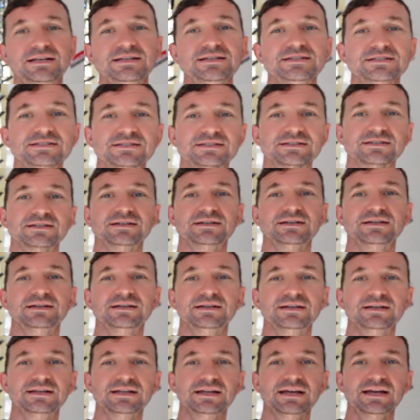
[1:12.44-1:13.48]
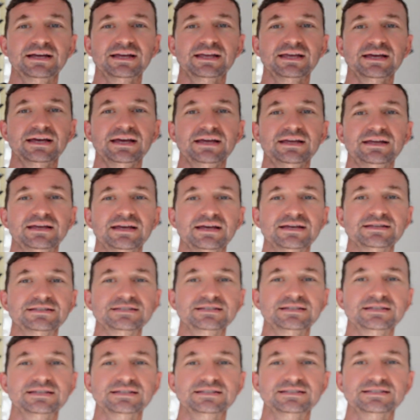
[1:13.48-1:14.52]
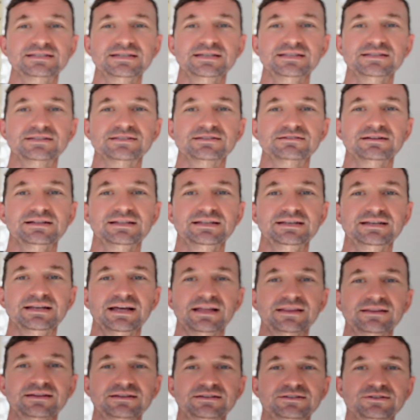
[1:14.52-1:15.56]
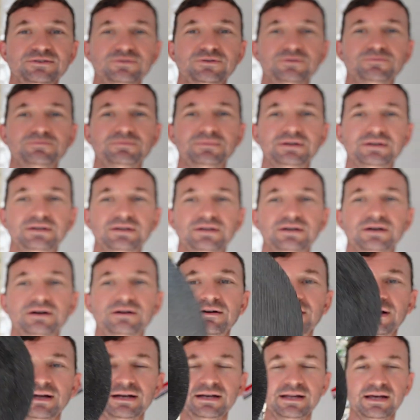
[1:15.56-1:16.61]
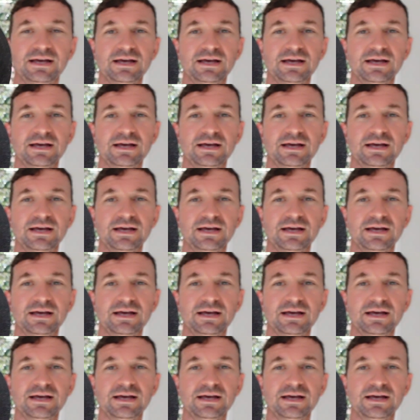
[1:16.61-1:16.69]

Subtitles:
disc. Okay, as you can see, there's nearly nothing to them. All right,